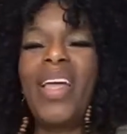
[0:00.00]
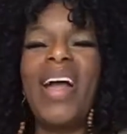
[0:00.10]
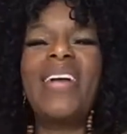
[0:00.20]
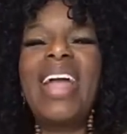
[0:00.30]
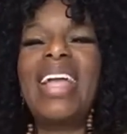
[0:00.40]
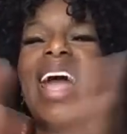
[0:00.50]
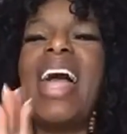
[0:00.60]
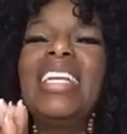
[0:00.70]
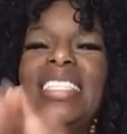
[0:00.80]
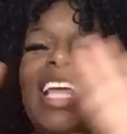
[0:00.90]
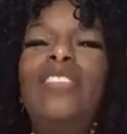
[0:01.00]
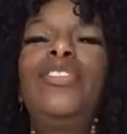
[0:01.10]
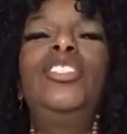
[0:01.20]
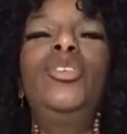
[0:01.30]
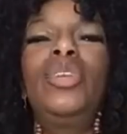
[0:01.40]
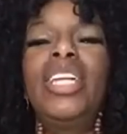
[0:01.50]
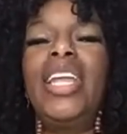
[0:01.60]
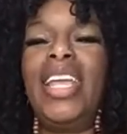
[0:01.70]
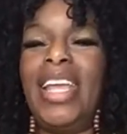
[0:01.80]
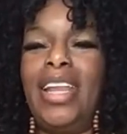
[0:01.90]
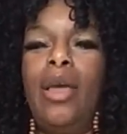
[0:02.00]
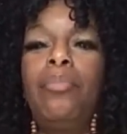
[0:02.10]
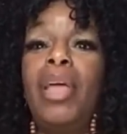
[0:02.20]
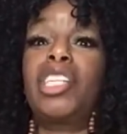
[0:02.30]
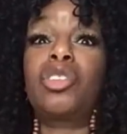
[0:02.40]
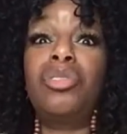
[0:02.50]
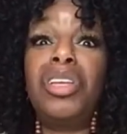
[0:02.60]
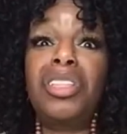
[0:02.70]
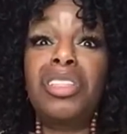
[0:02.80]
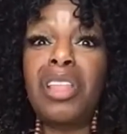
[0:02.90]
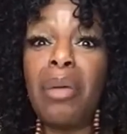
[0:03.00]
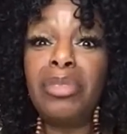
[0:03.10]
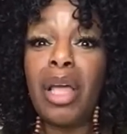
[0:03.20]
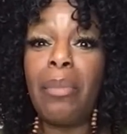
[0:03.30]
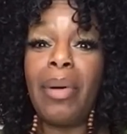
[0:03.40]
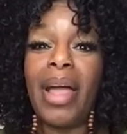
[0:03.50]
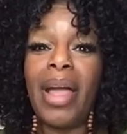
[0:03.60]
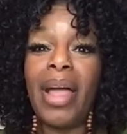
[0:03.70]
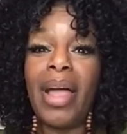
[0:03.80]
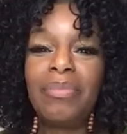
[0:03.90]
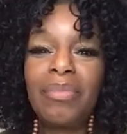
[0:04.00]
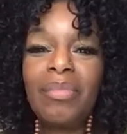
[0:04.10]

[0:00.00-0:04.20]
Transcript: All right, guys. Thanks for tuning in. Make sure you hit the thumbs up button.